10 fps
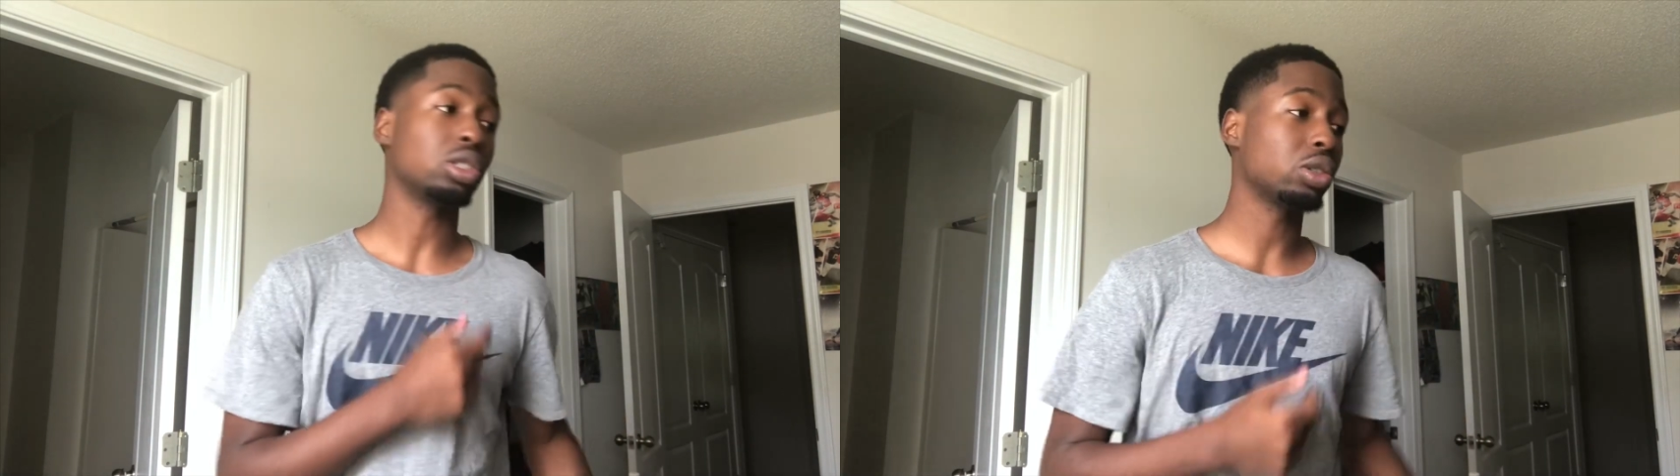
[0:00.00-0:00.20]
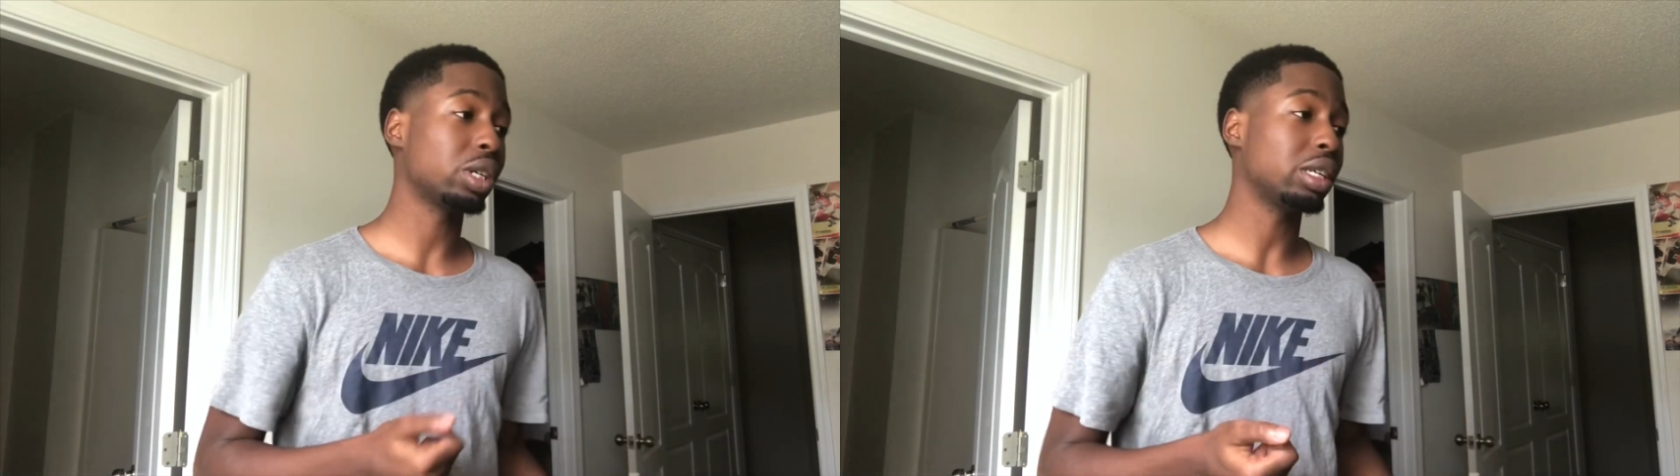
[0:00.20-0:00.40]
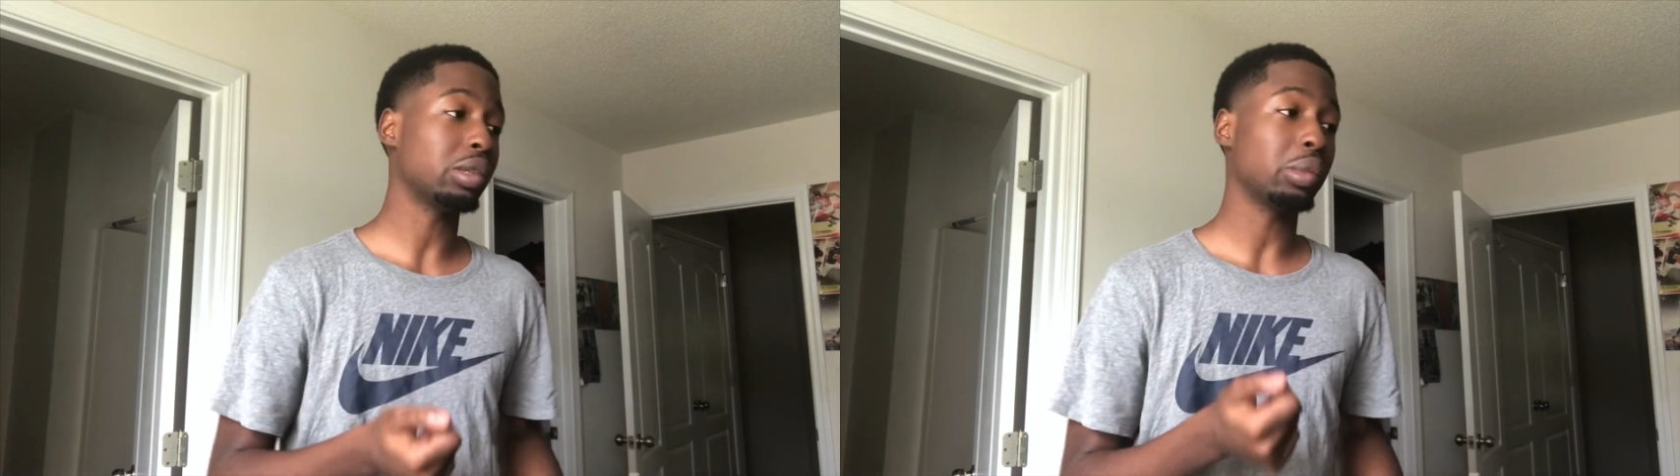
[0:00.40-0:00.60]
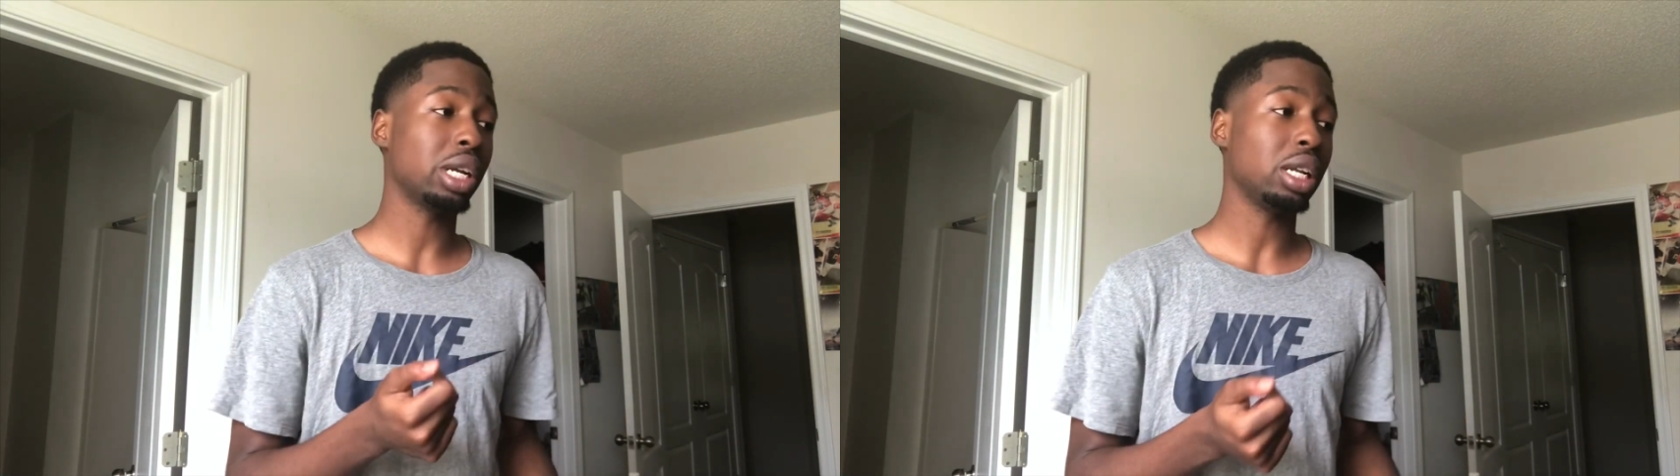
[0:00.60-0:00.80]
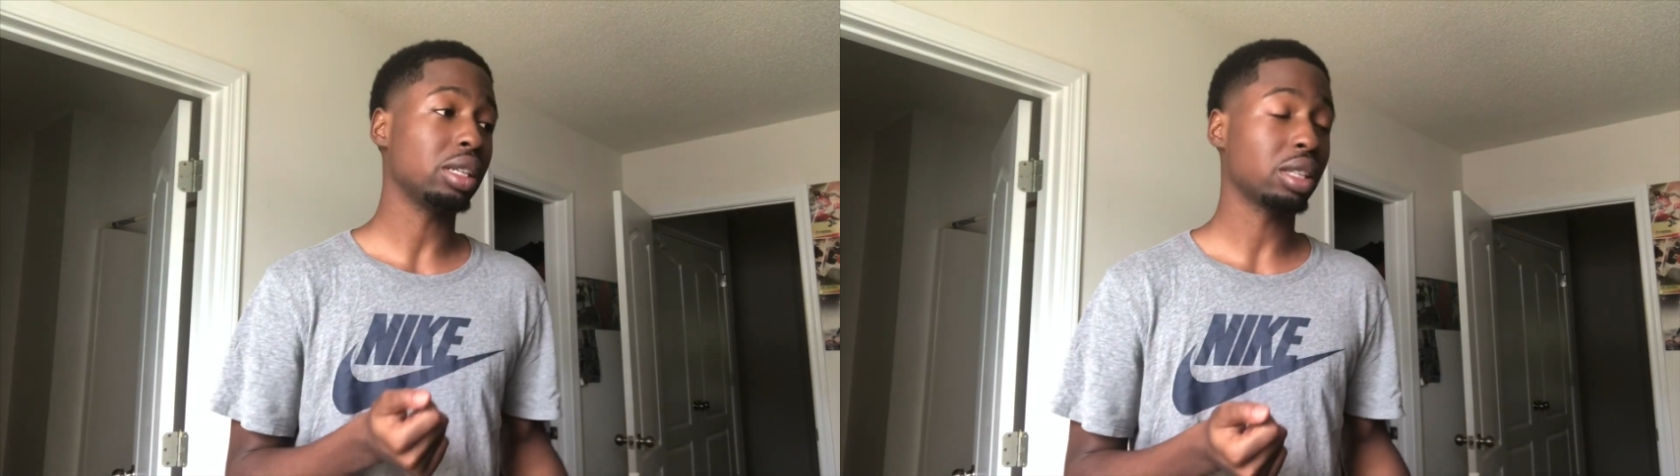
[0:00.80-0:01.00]
the store get some
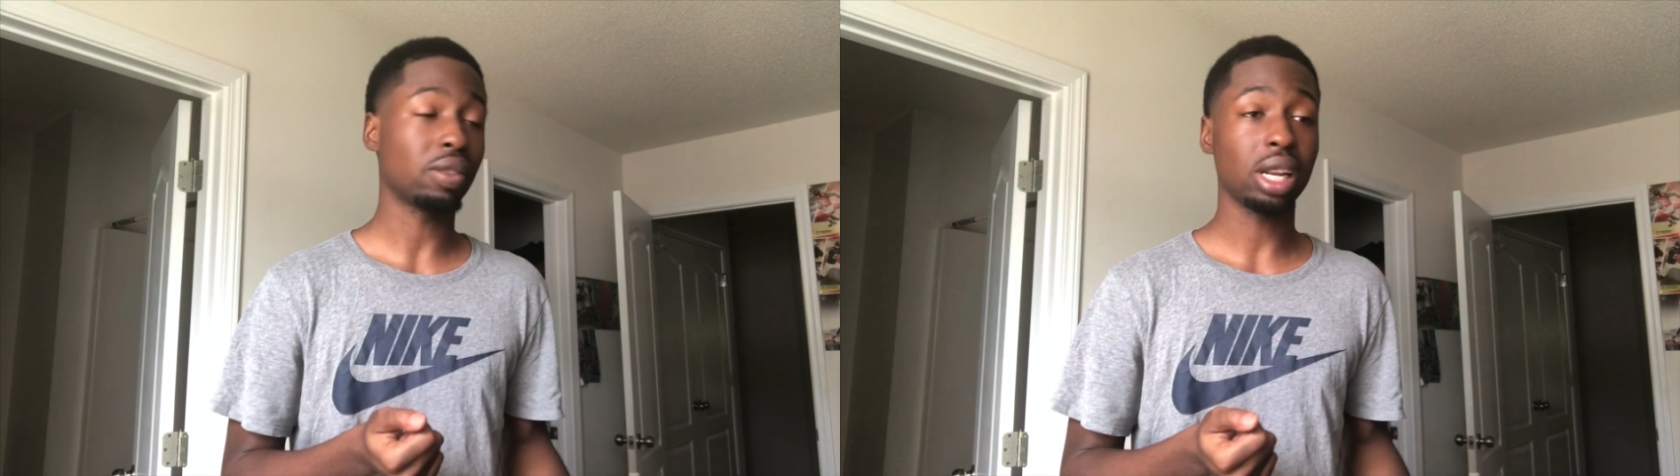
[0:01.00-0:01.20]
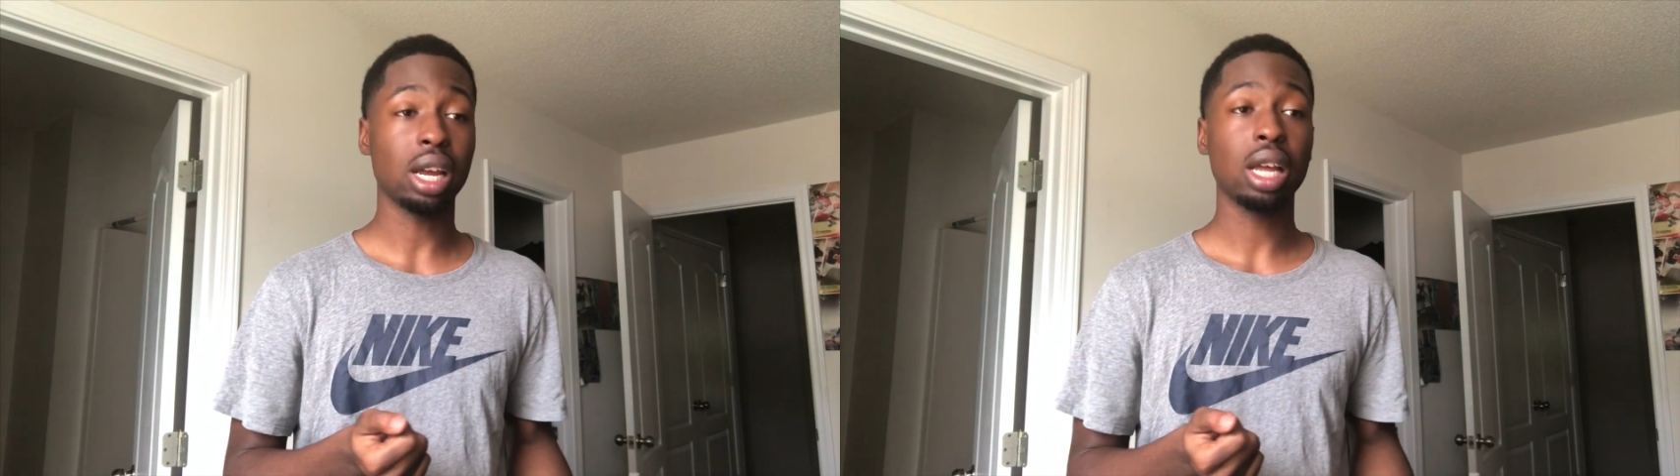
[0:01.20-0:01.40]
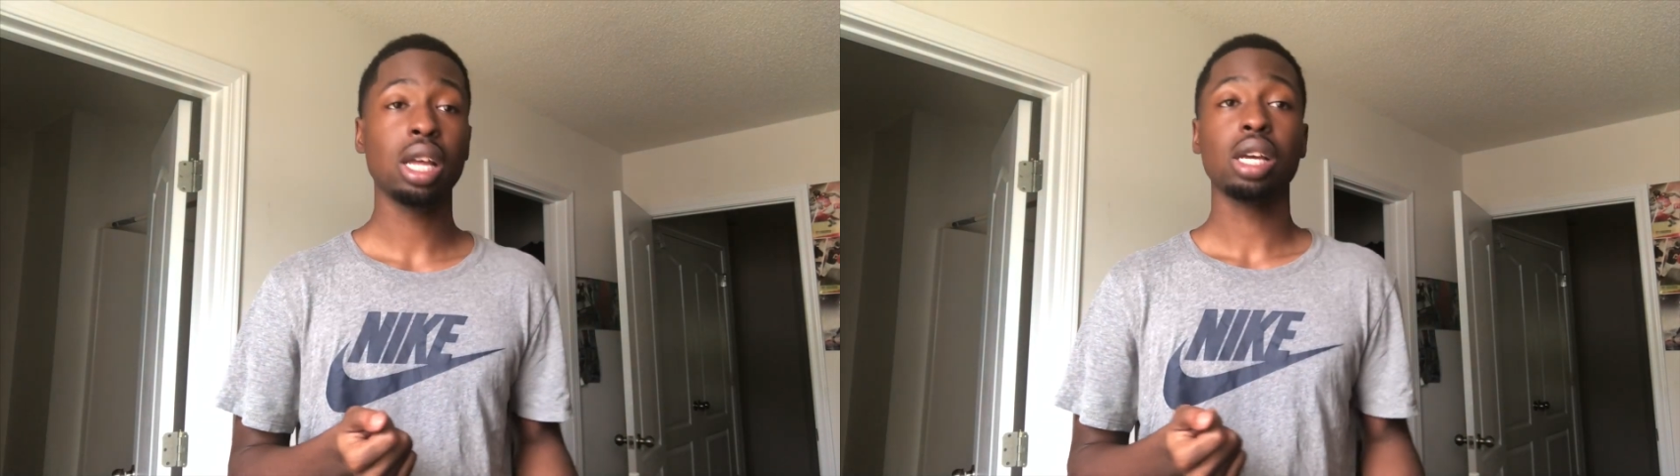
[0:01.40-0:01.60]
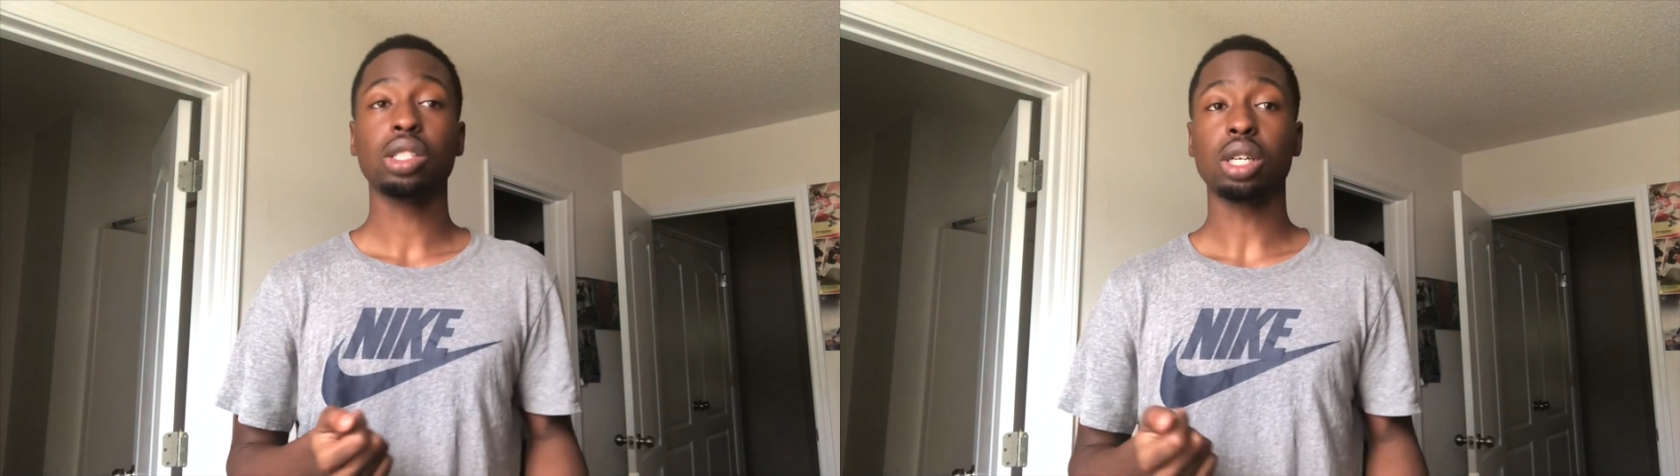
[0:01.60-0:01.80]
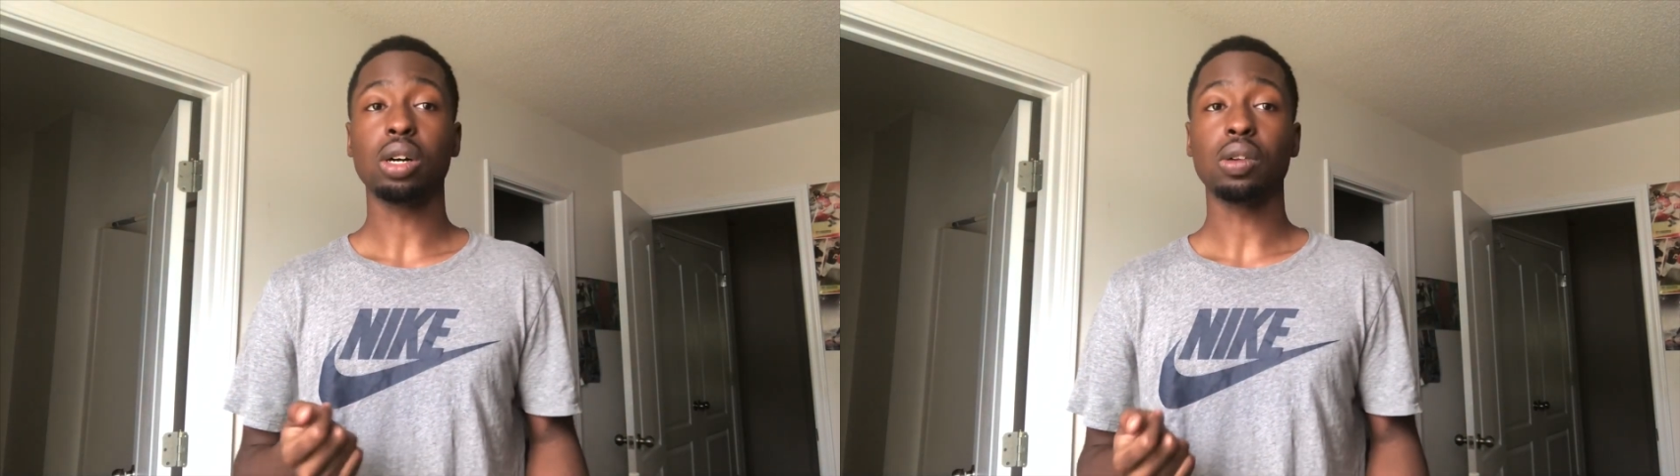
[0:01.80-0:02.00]
money and stuff like that
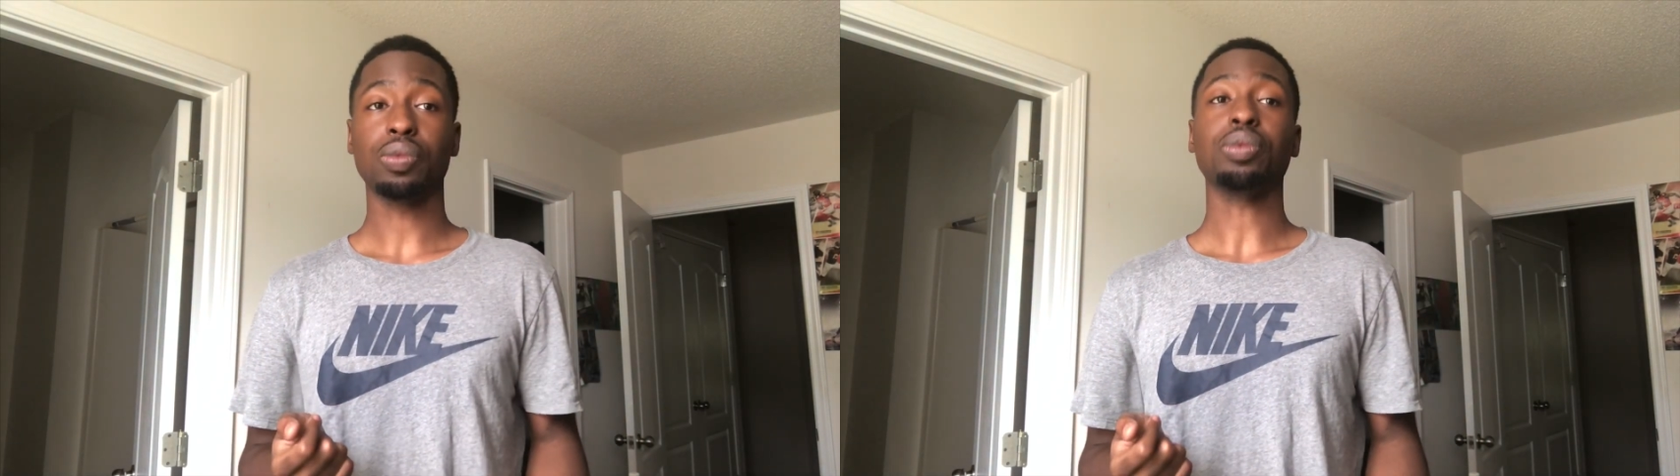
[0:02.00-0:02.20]
so